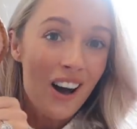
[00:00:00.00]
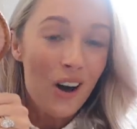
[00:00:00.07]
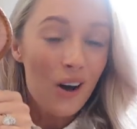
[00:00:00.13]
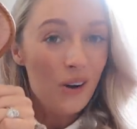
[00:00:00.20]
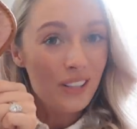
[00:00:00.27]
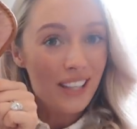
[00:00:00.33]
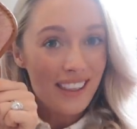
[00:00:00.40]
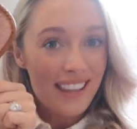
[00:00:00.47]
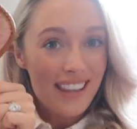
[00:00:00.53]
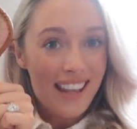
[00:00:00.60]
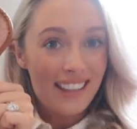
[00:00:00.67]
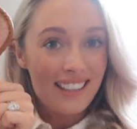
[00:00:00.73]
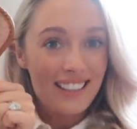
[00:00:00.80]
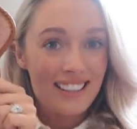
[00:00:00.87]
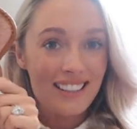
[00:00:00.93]
on the
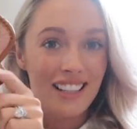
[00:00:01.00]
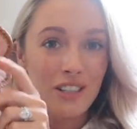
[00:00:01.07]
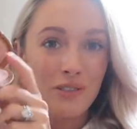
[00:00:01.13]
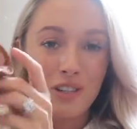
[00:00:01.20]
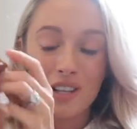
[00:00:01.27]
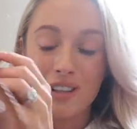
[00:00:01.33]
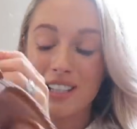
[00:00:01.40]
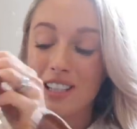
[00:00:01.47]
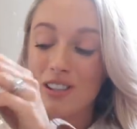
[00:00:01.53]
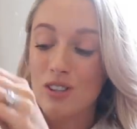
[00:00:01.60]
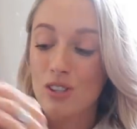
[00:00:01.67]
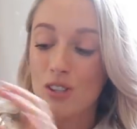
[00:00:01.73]
inside, which I think is